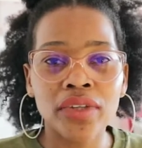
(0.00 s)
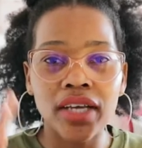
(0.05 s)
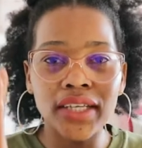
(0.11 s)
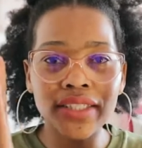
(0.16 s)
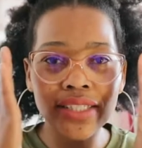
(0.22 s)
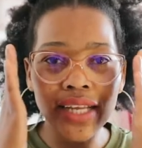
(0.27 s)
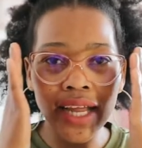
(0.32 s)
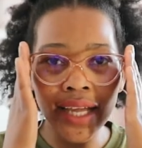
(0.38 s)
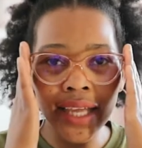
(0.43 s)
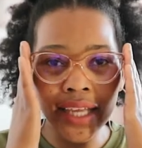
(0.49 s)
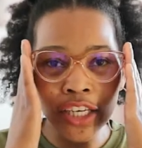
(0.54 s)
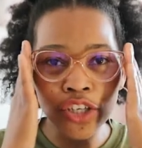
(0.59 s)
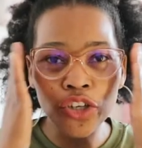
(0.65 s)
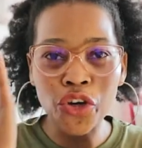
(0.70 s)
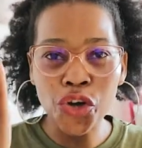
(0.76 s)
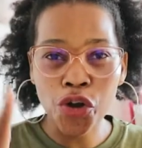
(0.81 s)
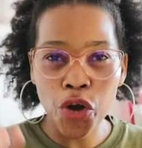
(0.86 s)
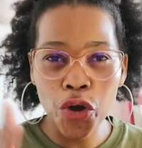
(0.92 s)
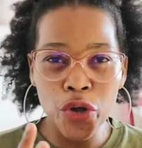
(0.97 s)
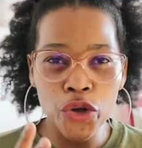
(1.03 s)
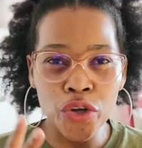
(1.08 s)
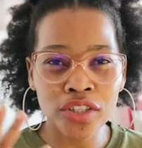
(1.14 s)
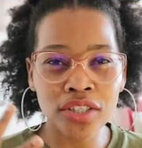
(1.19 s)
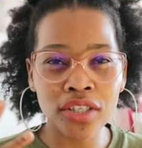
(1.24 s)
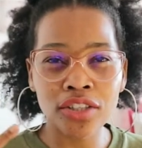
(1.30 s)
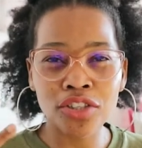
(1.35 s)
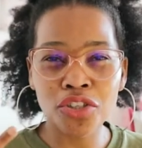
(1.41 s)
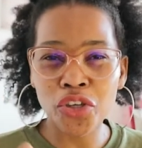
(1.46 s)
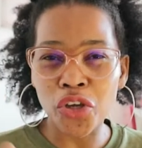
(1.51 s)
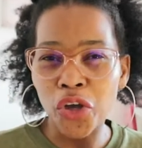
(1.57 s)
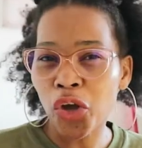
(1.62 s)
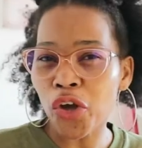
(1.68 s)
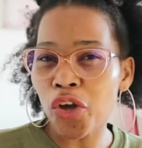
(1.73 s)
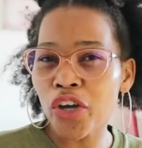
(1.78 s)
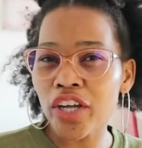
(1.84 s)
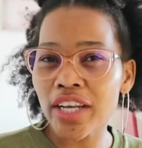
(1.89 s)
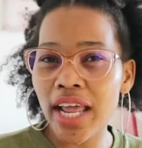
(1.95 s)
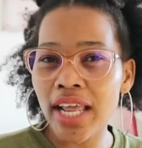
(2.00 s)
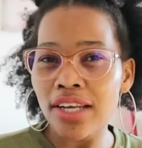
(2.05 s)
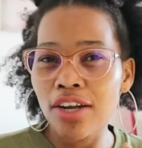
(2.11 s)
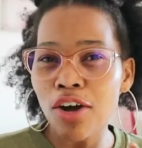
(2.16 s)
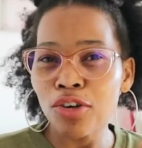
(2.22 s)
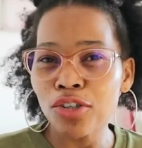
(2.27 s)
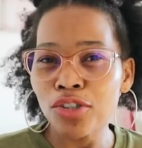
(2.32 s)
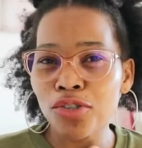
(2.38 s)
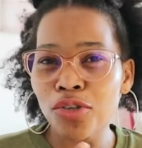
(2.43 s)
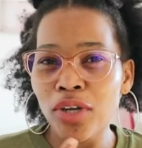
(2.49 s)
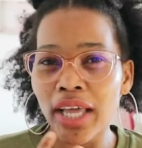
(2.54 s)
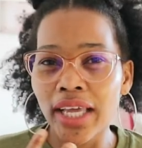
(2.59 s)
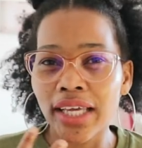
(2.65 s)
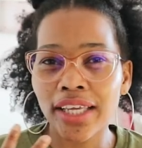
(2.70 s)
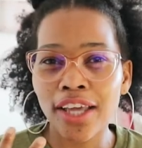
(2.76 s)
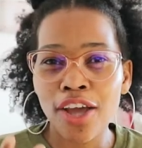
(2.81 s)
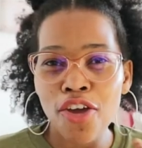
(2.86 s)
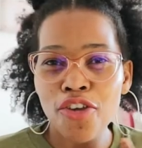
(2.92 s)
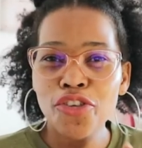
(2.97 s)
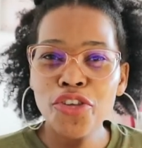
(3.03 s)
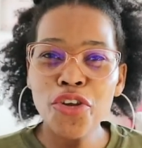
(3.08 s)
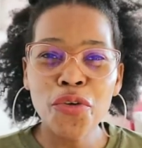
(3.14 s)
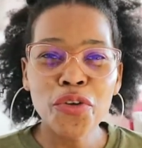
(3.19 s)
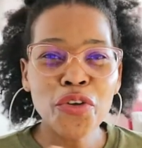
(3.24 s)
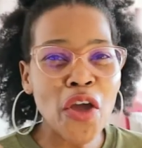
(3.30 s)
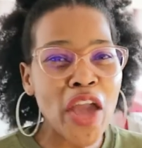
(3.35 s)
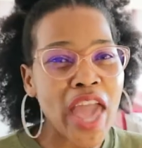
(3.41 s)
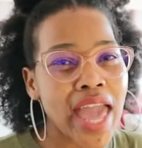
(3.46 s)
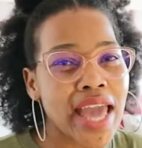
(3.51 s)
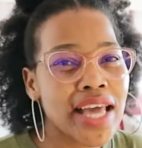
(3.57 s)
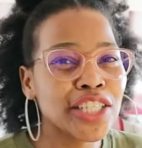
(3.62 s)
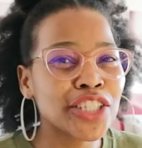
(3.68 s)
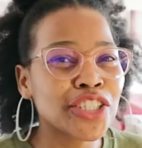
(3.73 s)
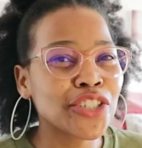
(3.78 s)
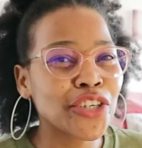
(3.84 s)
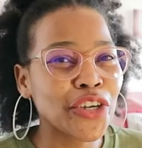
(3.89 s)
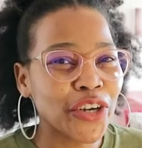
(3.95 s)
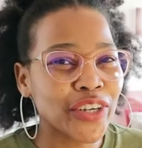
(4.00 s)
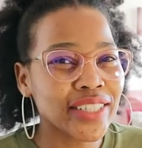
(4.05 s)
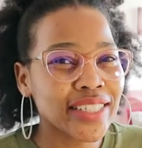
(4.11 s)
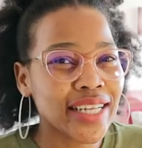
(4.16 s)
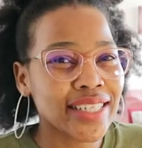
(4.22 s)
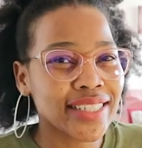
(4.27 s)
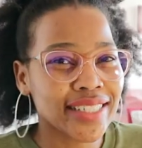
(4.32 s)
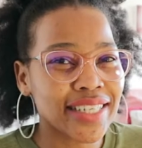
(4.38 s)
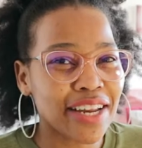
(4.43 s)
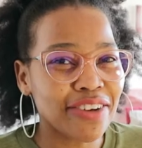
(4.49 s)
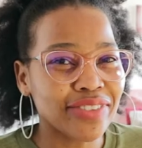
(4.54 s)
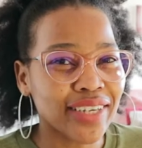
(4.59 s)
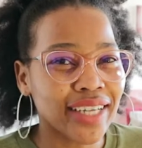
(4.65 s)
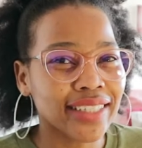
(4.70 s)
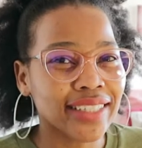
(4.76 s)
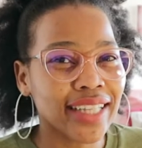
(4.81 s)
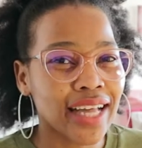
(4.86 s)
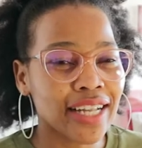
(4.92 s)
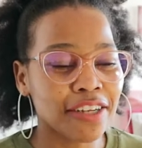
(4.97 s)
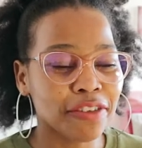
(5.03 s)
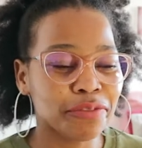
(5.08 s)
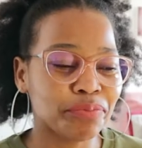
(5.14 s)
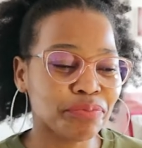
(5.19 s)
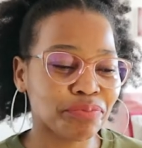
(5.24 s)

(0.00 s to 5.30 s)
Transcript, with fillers: it's like it grows it's good and also like you know when your hair is good and stuff like that